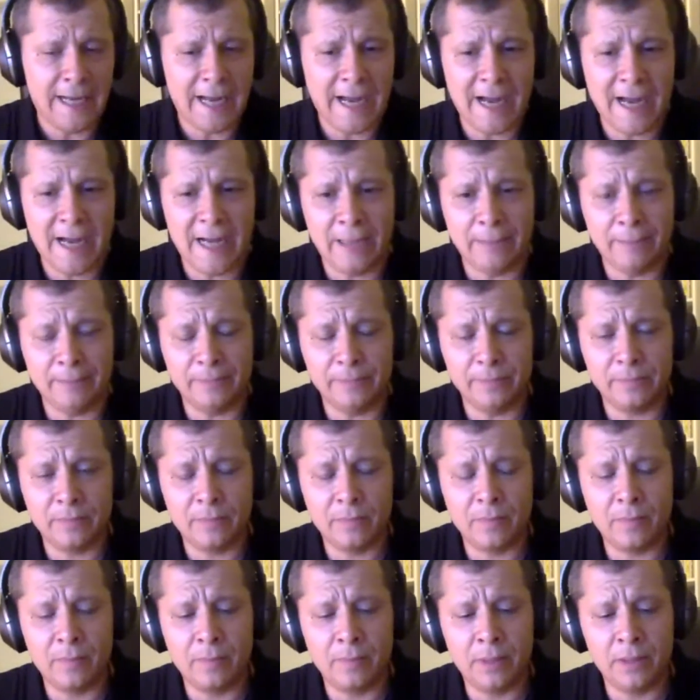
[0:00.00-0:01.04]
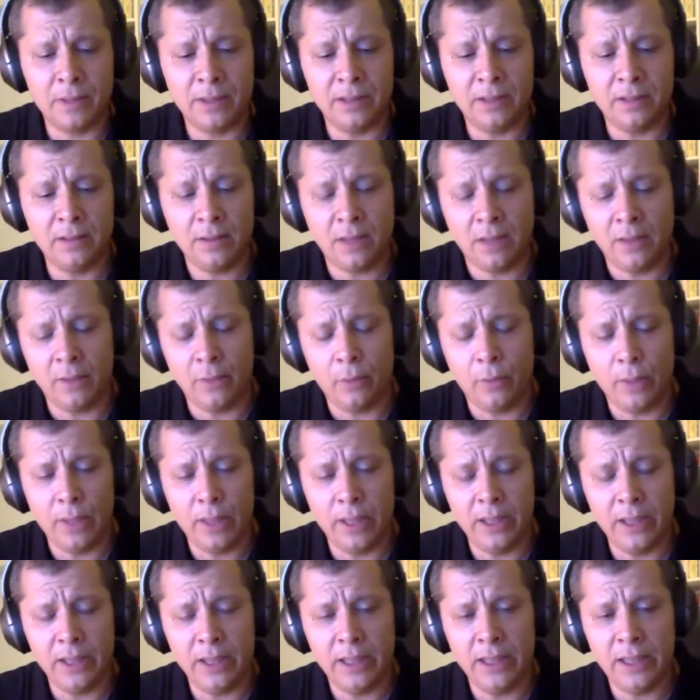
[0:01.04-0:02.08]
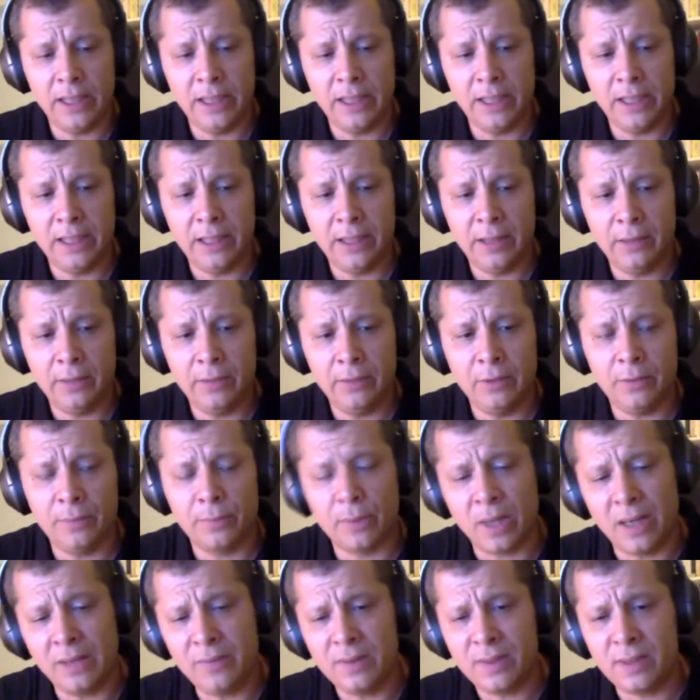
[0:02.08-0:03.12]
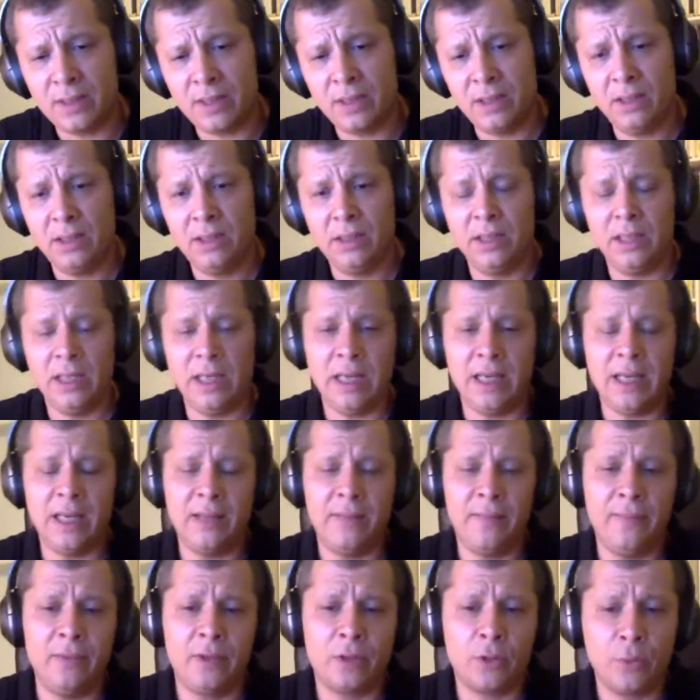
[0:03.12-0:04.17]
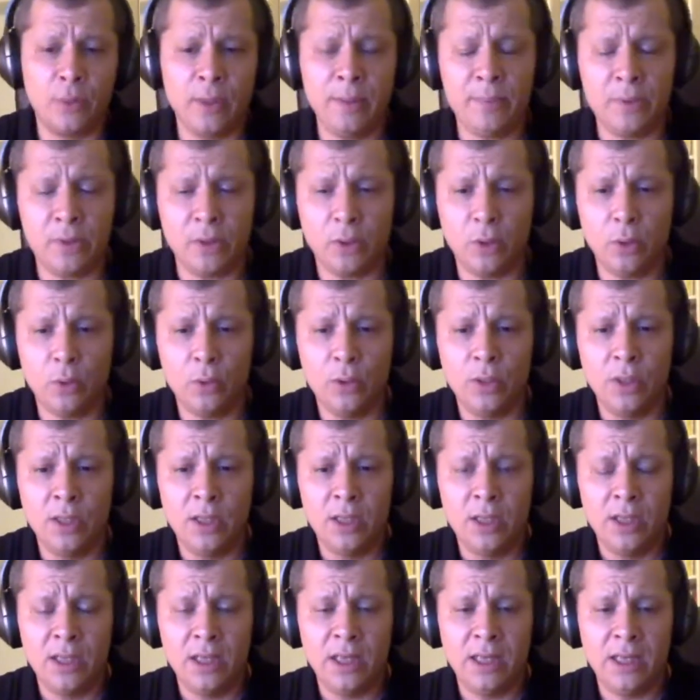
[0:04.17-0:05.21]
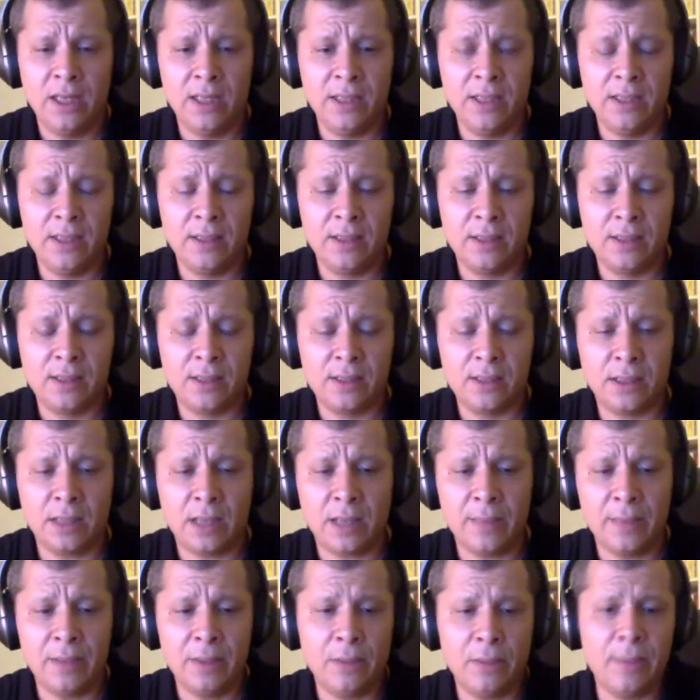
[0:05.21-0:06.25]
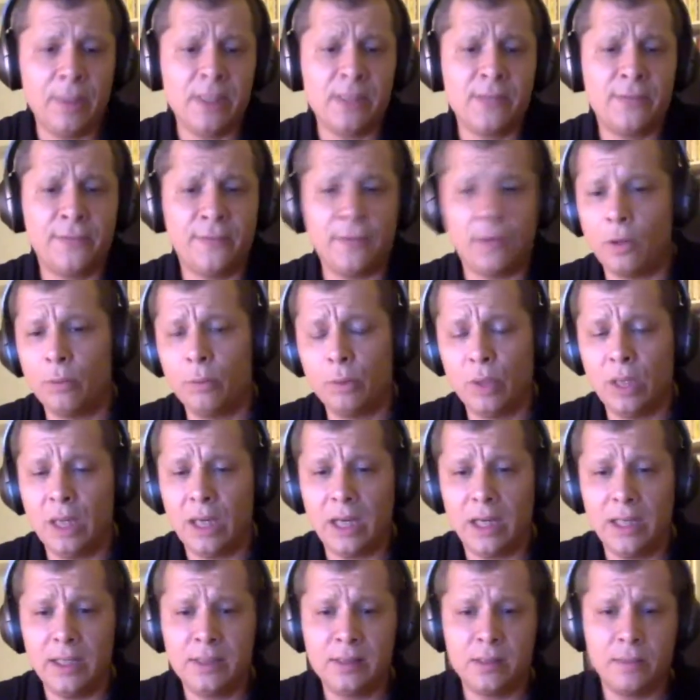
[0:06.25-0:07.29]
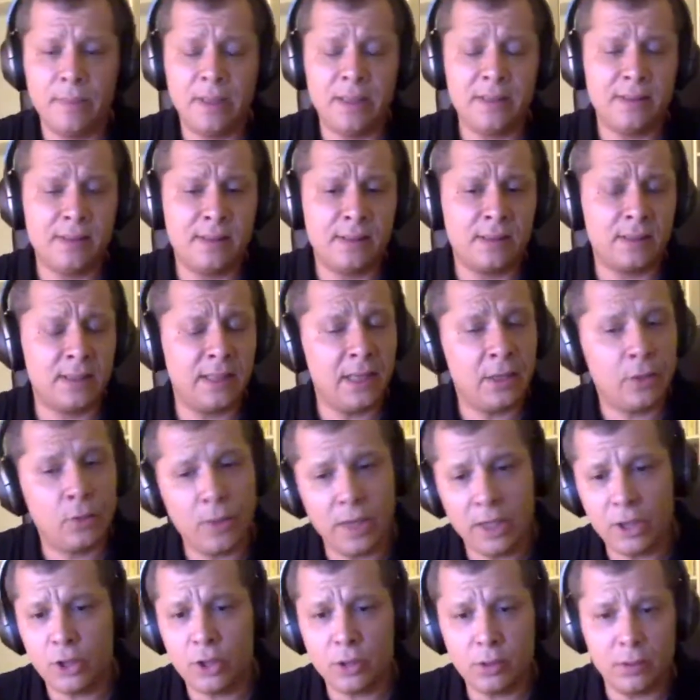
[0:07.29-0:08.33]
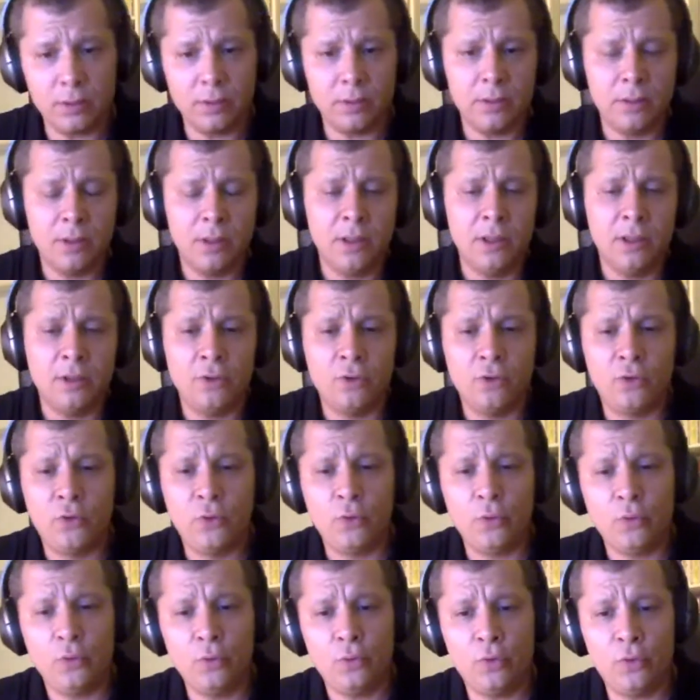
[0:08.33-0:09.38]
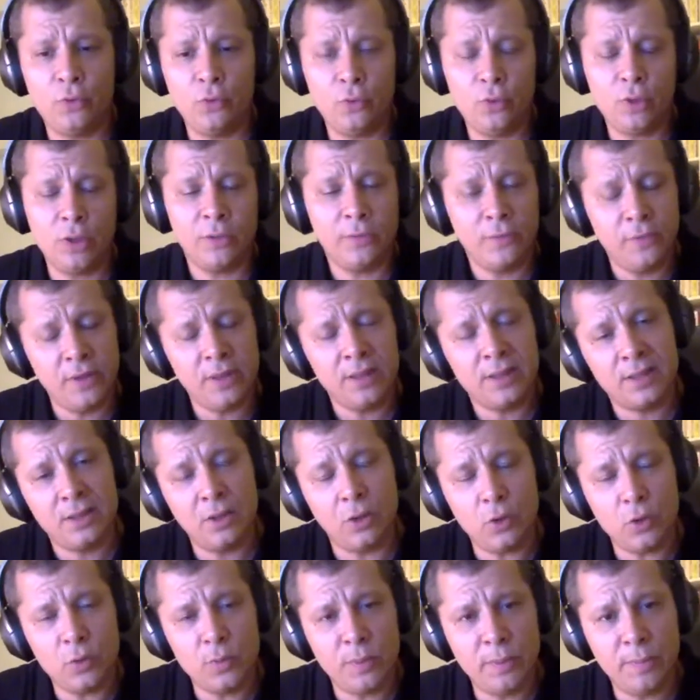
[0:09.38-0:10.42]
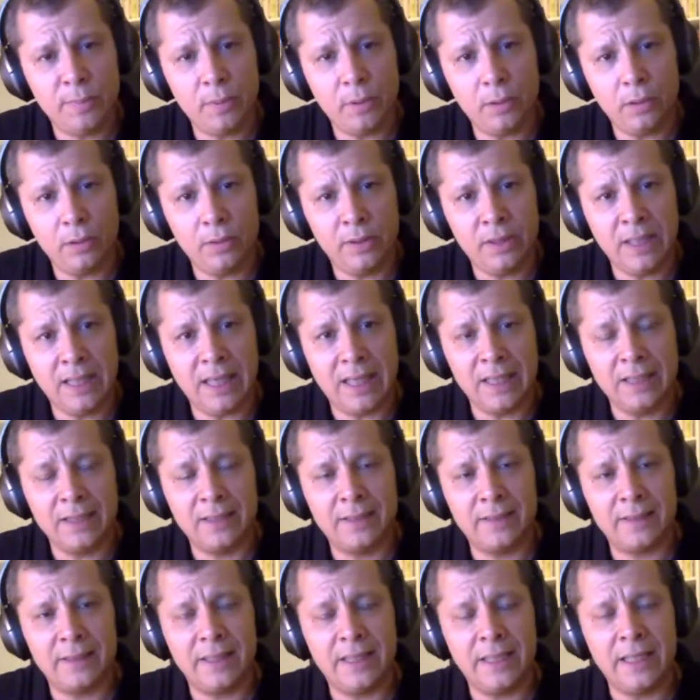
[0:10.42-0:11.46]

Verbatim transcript: But in another way, the privacy and the crypto is, the best formula, it's the best equation to convince those people that